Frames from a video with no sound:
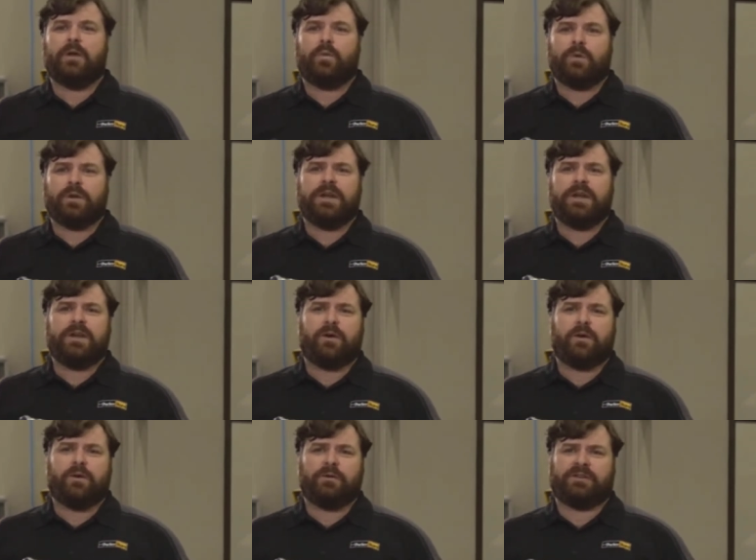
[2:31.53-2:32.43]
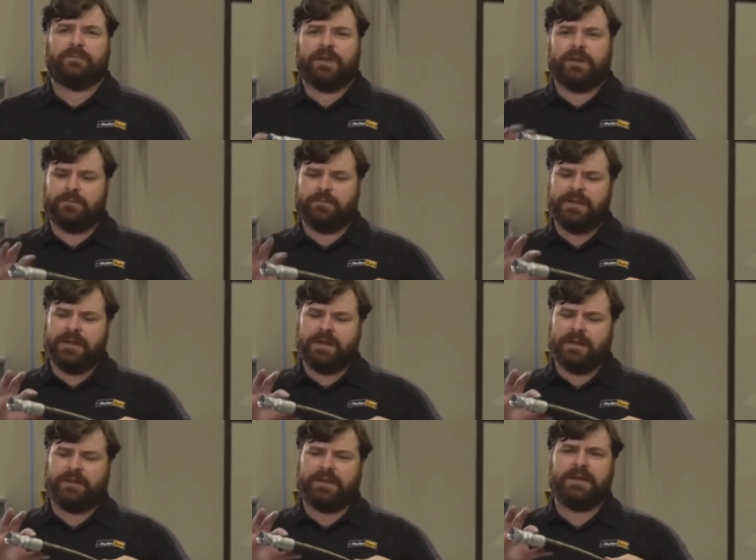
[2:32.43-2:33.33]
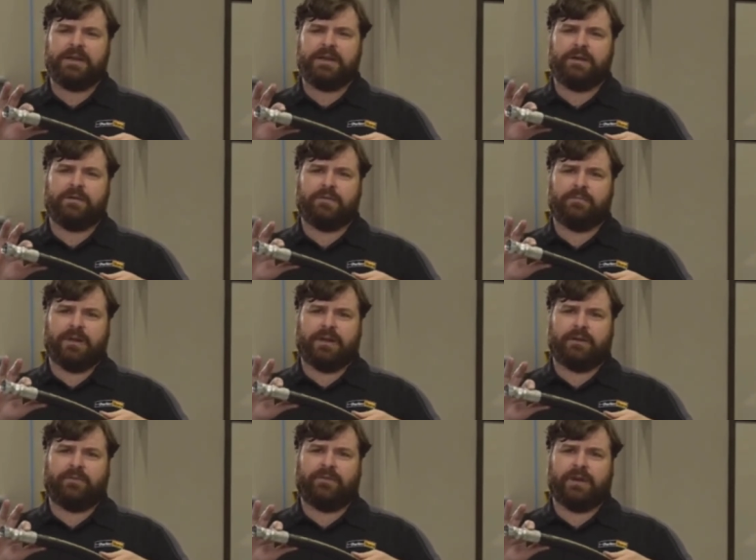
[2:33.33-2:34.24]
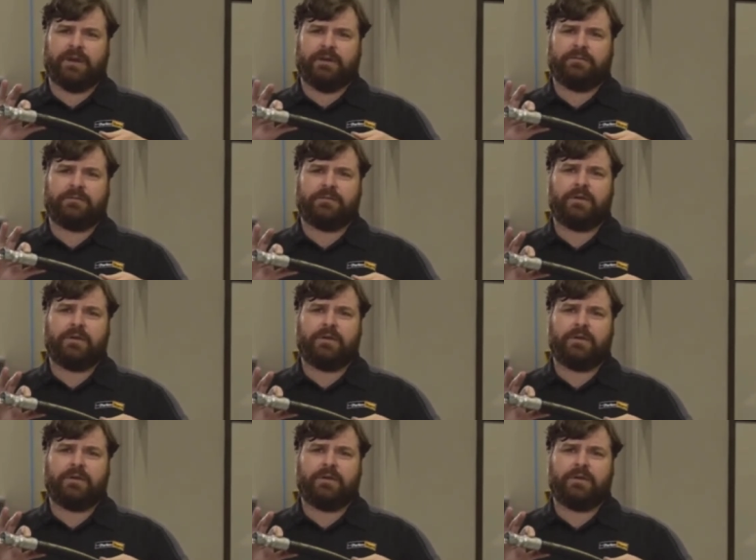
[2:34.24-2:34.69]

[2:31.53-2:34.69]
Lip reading: When you need the hose to bend immediately near the metal fitting,